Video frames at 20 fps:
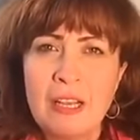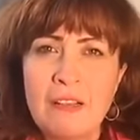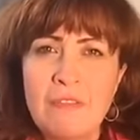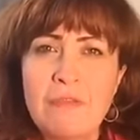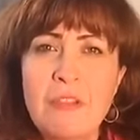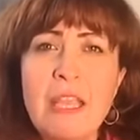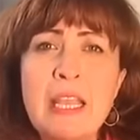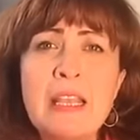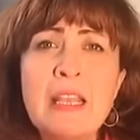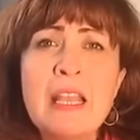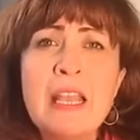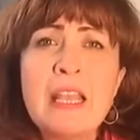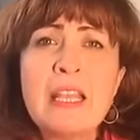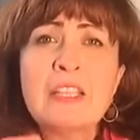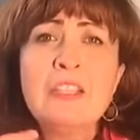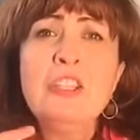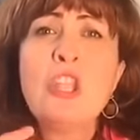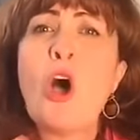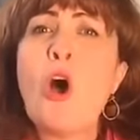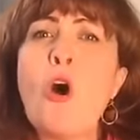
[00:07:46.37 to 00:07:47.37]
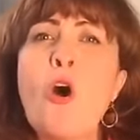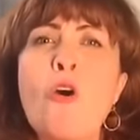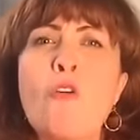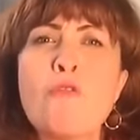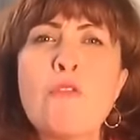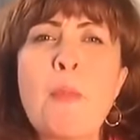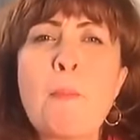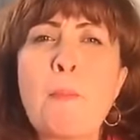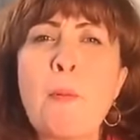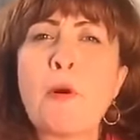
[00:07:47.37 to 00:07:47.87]
We know,
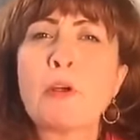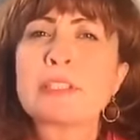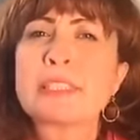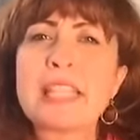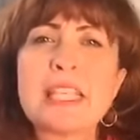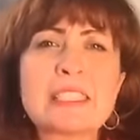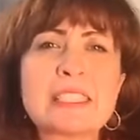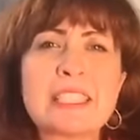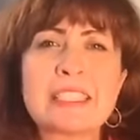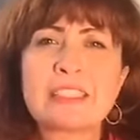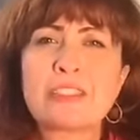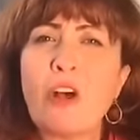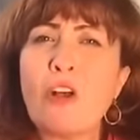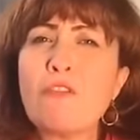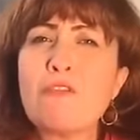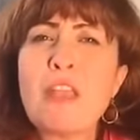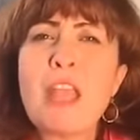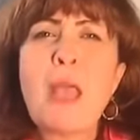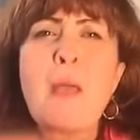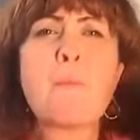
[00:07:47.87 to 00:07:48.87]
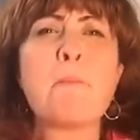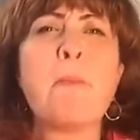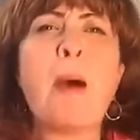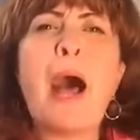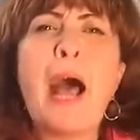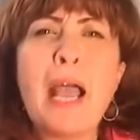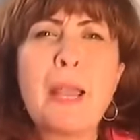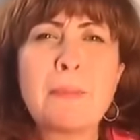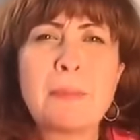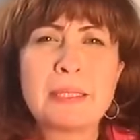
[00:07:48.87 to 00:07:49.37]
we possess it all. We have
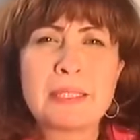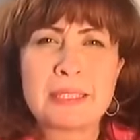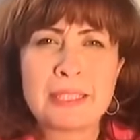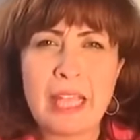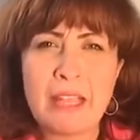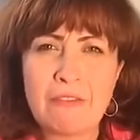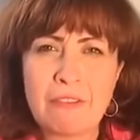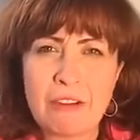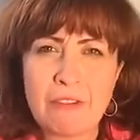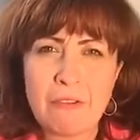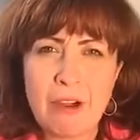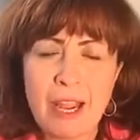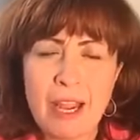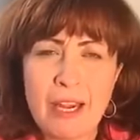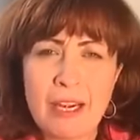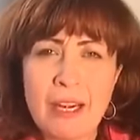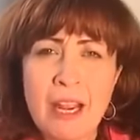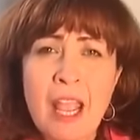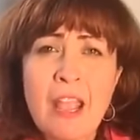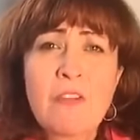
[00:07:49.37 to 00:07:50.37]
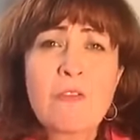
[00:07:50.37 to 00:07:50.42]
Bibles everywhere.